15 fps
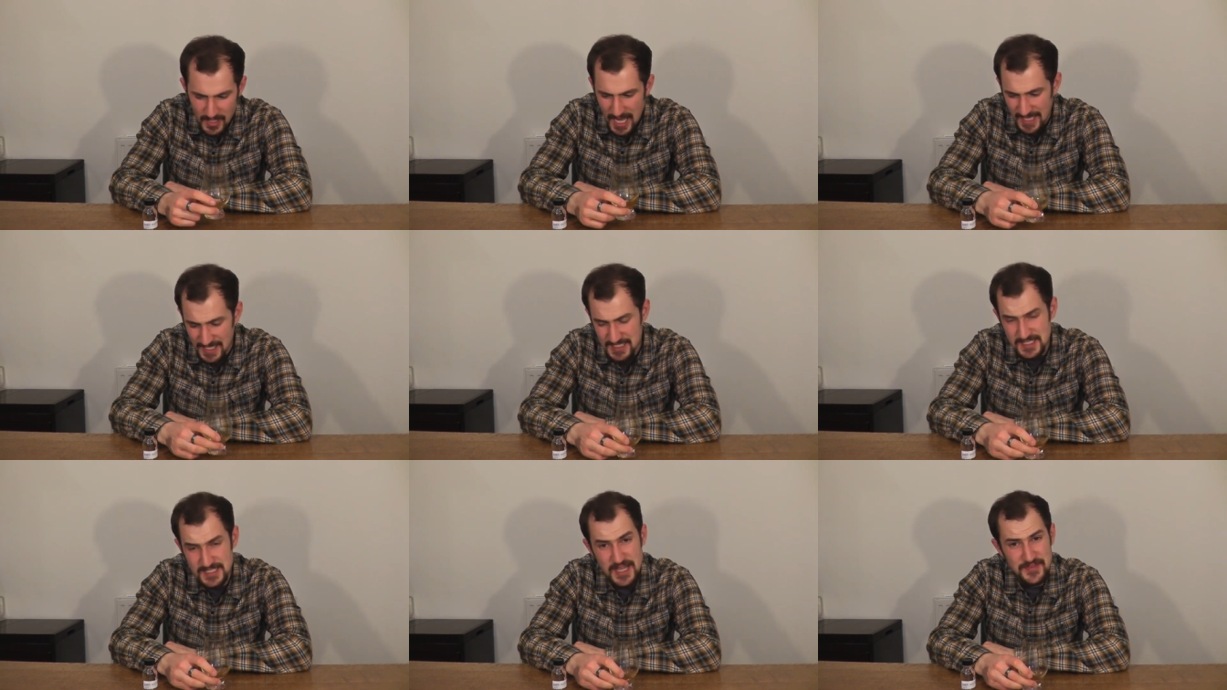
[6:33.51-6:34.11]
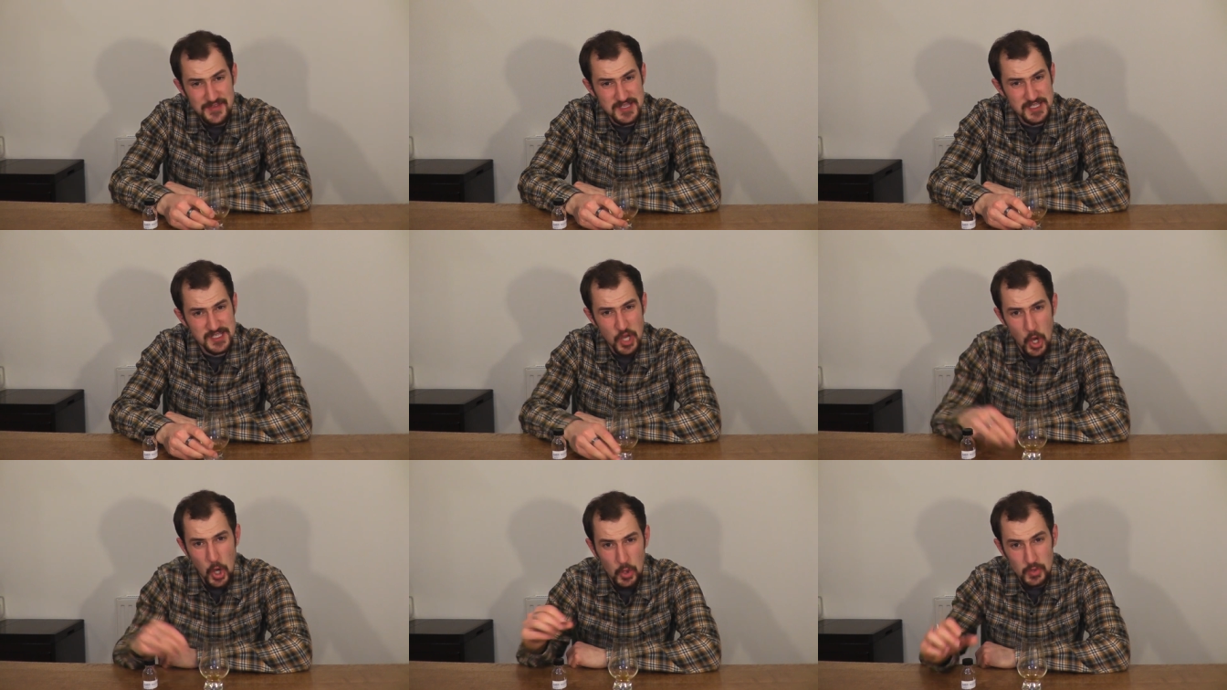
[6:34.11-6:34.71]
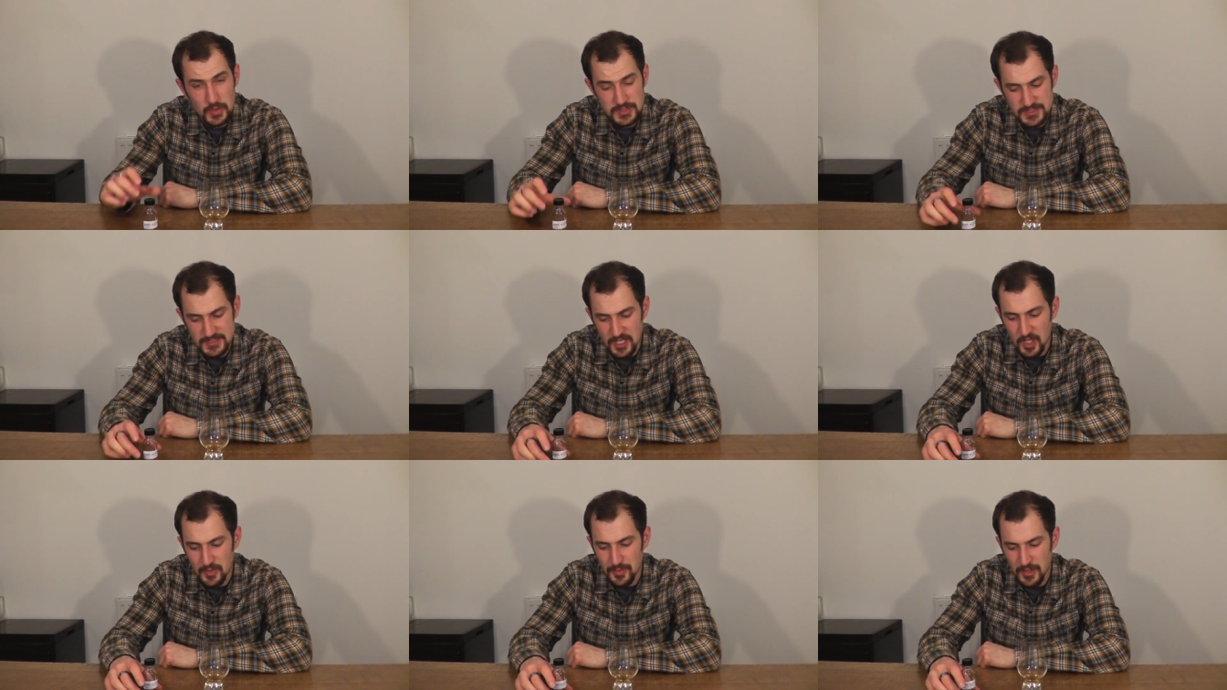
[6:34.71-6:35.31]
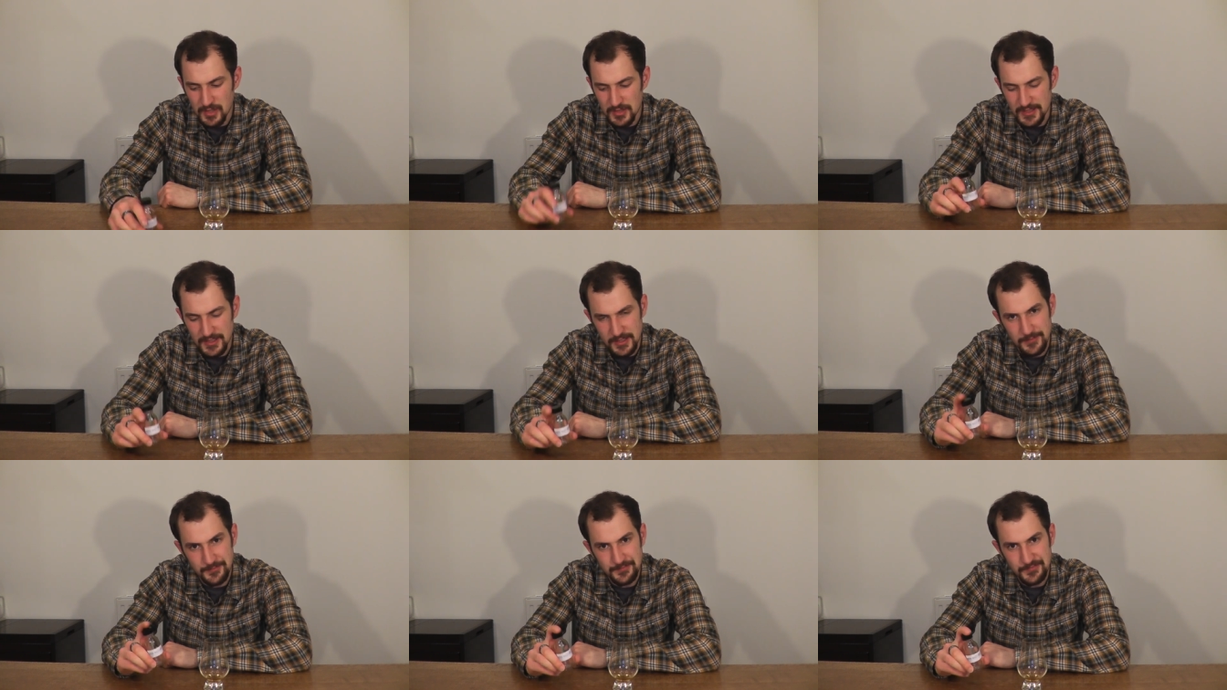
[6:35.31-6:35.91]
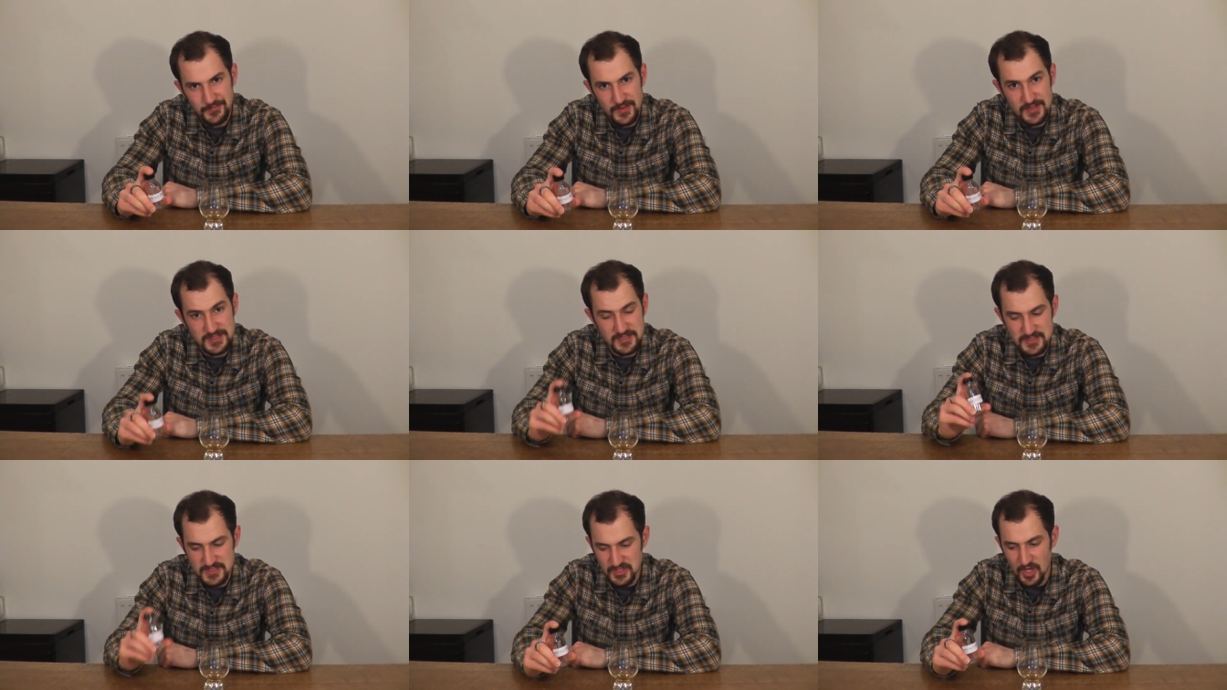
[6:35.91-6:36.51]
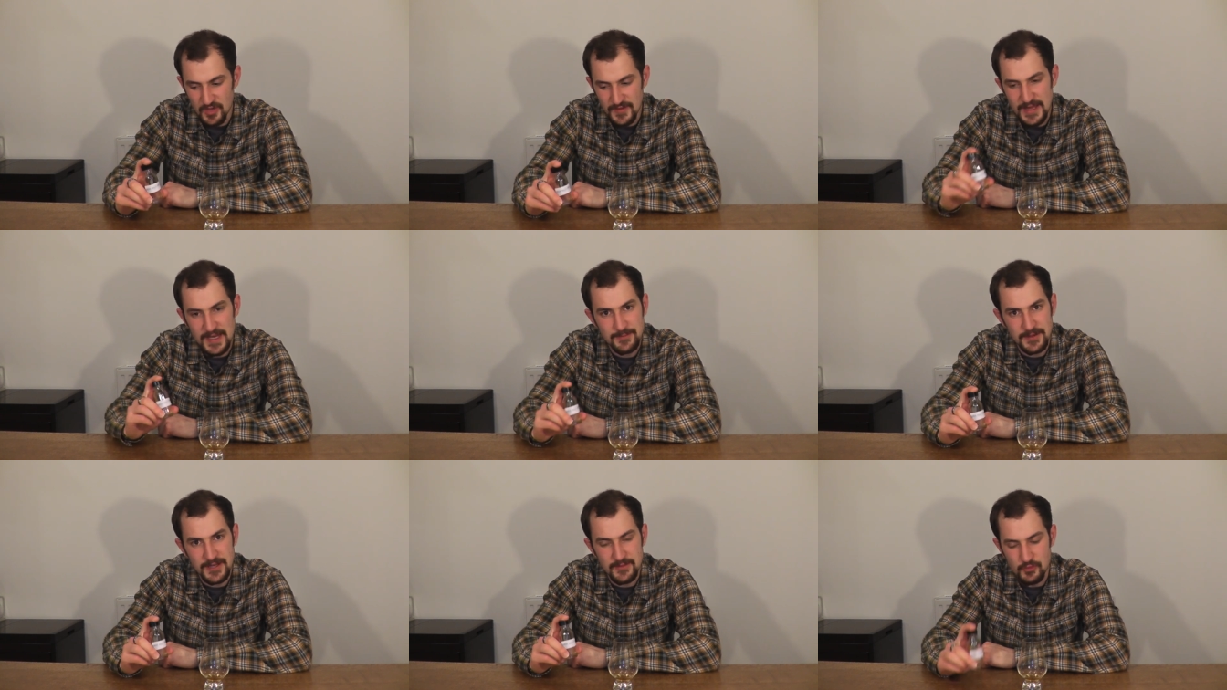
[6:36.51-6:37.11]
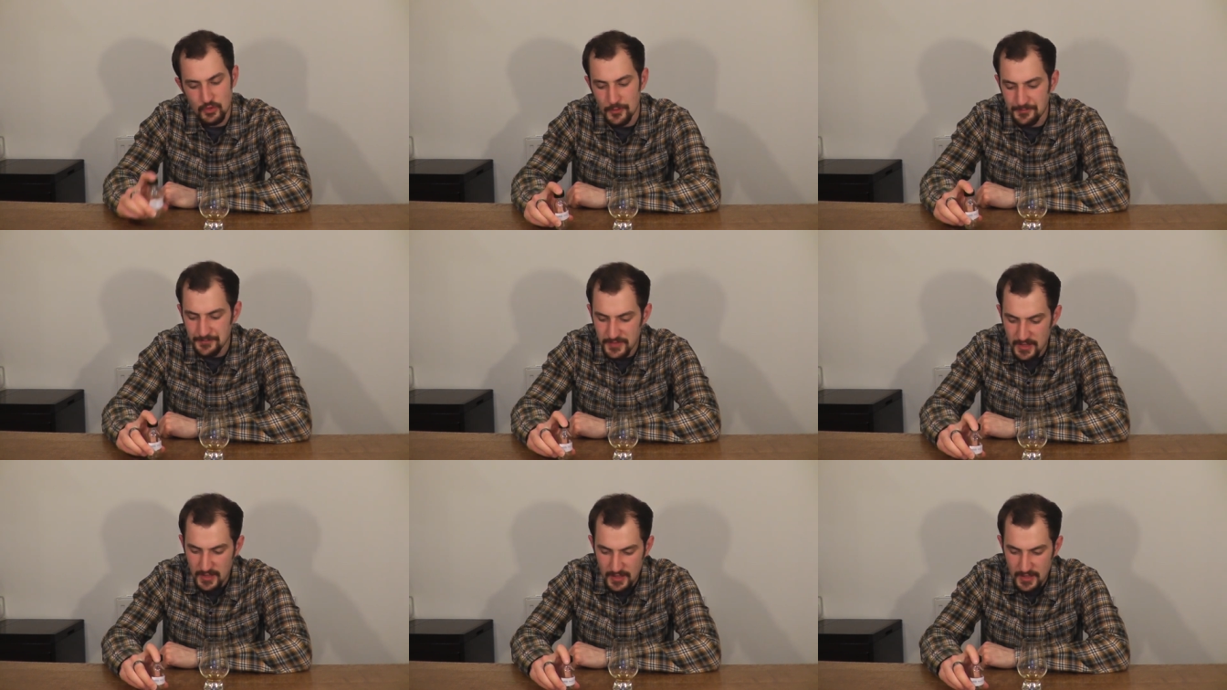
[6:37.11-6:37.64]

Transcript: And as I say, this is the old style bottling so it's not available anymore.